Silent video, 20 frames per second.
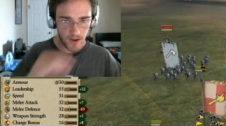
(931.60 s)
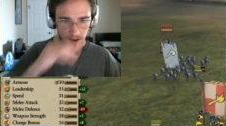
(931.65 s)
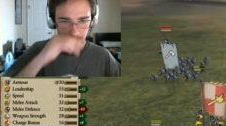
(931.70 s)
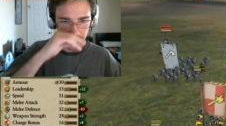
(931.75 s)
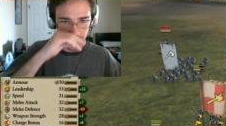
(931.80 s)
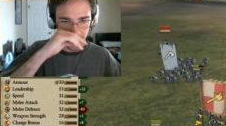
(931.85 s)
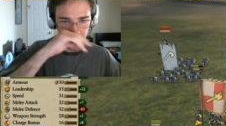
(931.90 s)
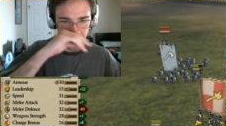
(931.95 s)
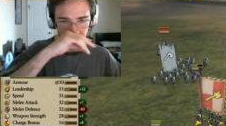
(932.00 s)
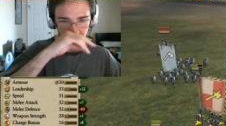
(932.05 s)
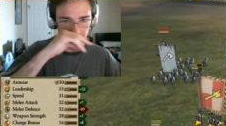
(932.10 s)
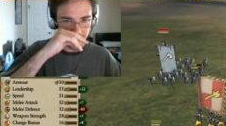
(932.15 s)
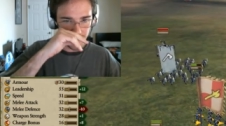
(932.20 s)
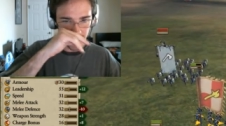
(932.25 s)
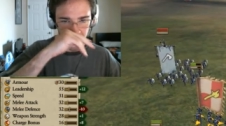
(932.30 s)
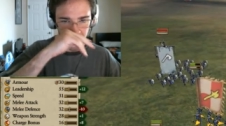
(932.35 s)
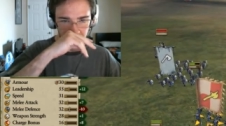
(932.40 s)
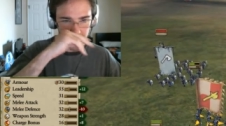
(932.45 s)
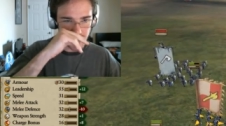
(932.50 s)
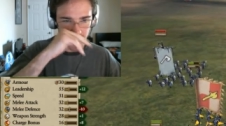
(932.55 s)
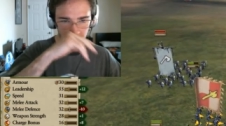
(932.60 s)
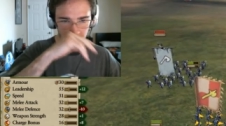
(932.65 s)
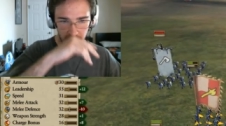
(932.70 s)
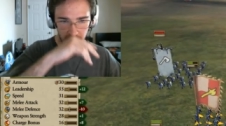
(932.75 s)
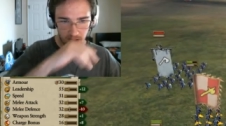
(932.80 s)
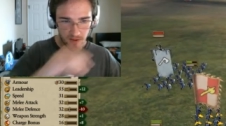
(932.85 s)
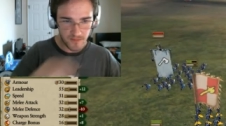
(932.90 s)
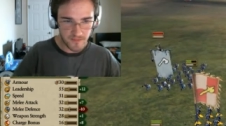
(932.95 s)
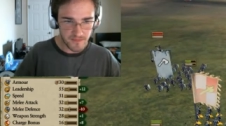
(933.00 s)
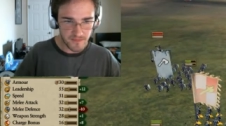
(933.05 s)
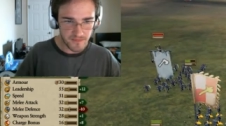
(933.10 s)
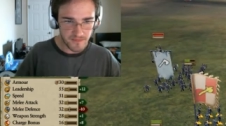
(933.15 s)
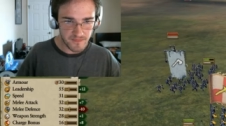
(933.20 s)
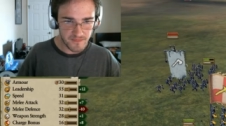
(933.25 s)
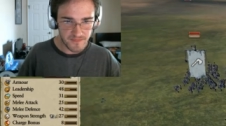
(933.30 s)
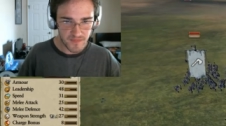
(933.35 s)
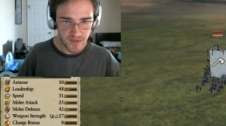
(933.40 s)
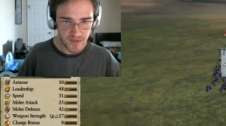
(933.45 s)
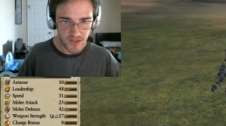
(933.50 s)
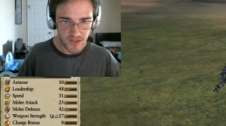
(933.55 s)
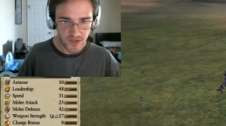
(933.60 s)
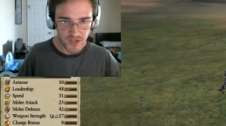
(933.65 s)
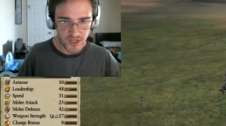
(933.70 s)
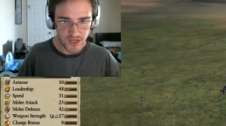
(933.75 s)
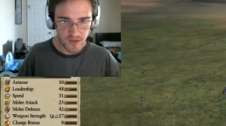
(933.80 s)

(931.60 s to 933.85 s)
Alright, prepare for the assault. Their